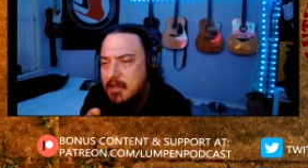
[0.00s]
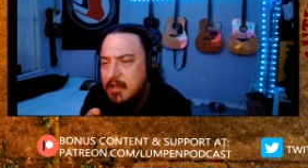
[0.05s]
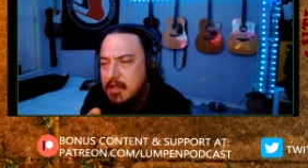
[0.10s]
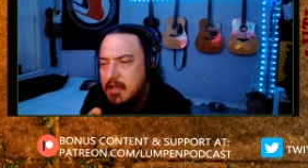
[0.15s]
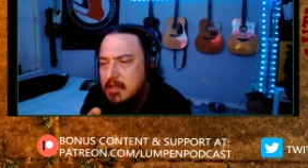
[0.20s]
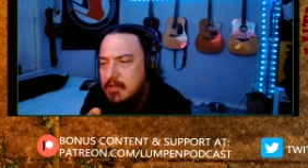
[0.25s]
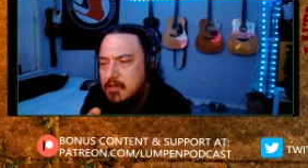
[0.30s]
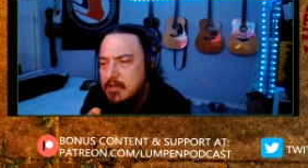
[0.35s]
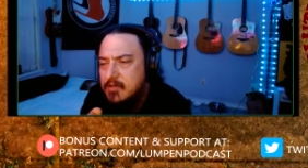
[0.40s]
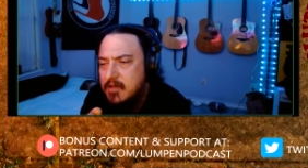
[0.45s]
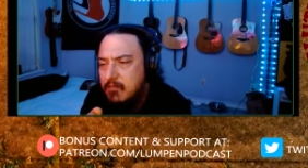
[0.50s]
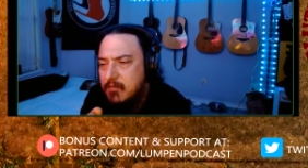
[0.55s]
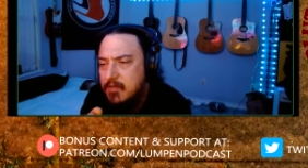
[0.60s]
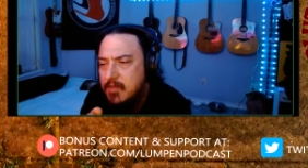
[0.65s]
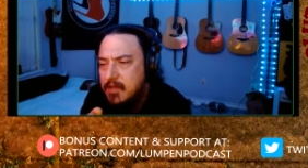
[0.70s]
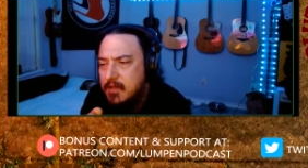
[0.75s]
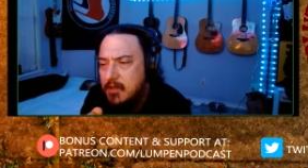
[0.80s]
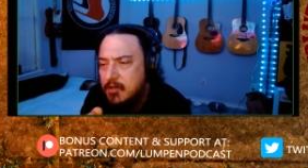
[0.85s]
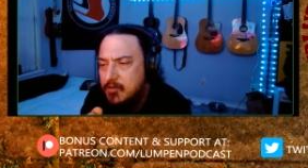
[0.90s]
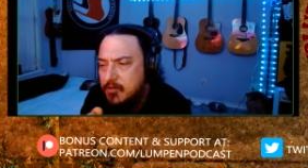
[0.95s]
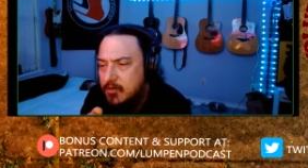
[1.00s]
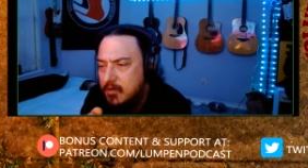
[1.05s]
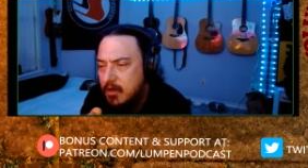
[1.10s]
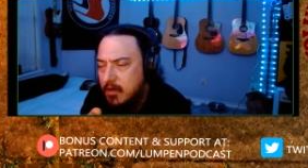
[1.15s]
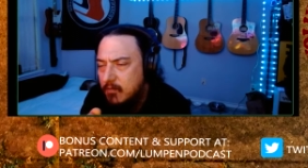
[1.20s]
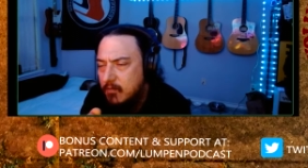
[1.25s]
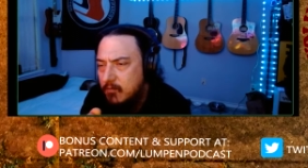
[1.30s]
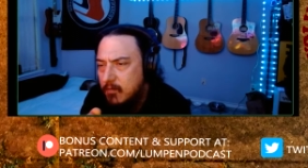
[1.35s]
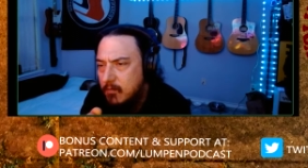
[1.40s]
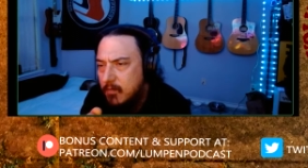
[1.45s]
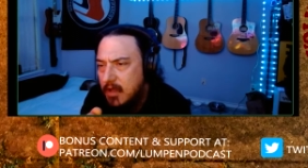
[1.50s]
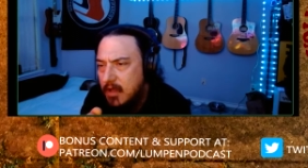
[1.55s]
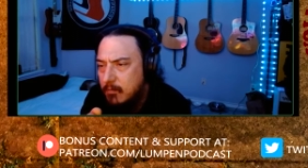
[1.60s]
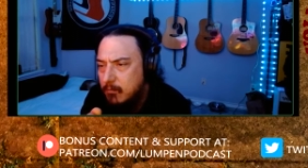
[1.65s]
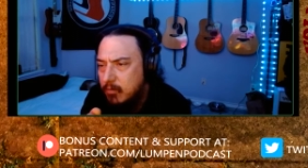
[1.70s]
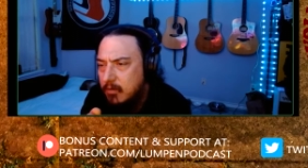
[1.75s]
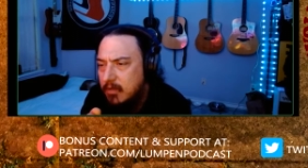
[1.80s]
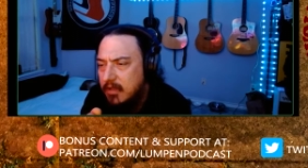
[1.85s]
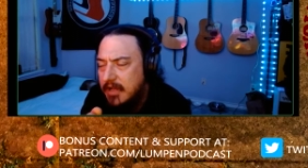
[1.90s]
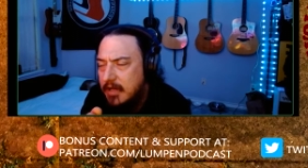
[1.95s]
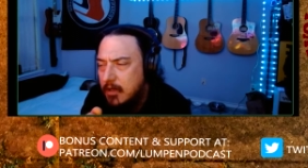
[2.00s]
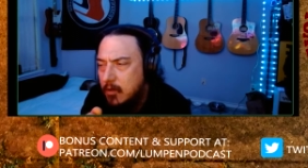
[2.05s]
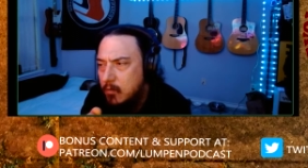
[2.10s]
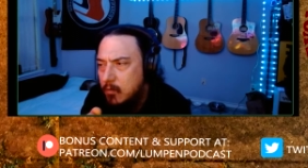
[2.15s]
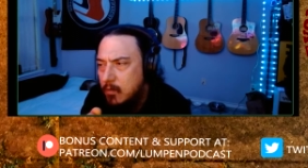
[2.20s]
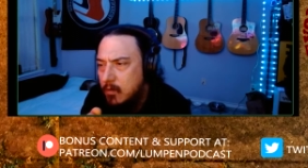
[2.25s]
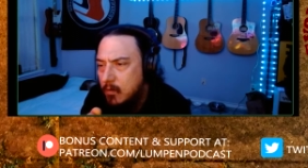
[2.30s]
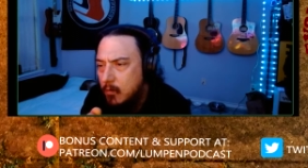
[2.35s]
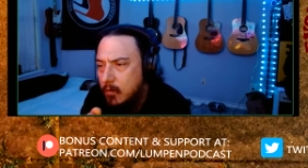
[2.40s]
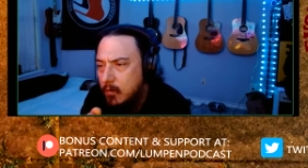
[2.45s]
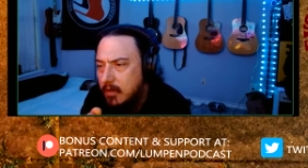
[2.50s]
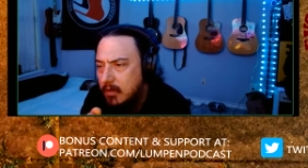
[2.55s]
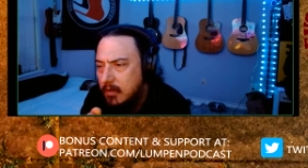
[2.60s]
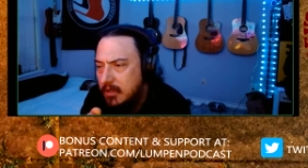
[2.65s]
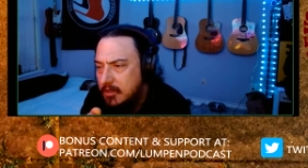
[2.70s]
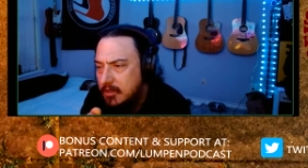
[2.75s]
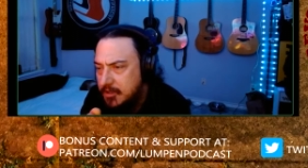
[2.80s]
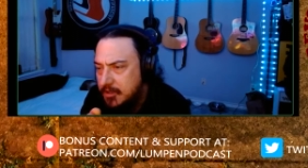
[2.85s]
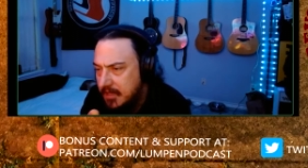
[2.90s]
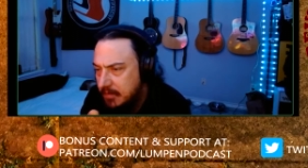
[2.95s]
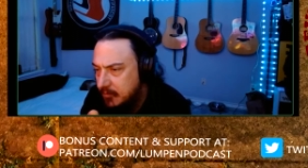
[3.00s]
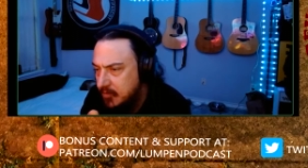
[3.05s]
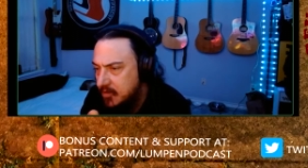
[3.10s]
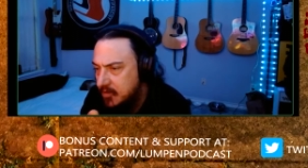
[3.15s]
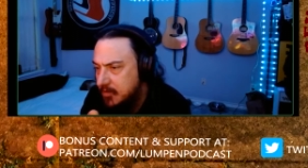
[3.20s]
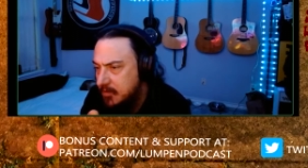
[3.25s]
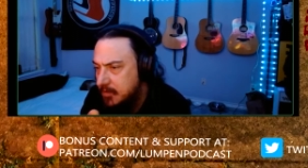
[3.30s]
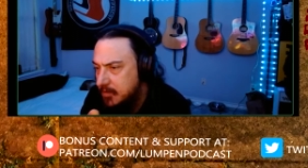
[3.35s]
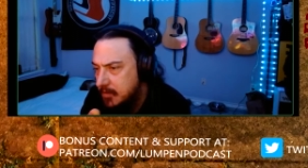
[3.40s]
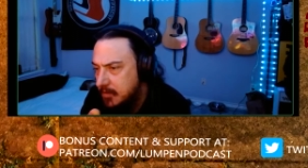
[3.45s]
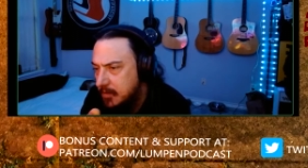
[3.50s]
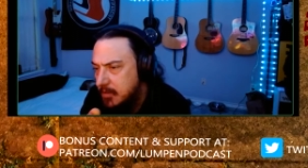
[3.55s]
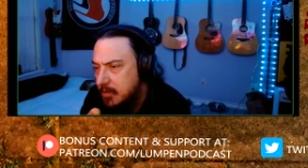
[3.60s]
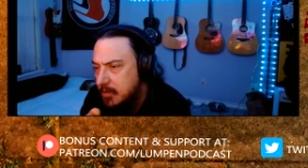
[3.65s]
it's everything from like Plato all the way to like Jameson.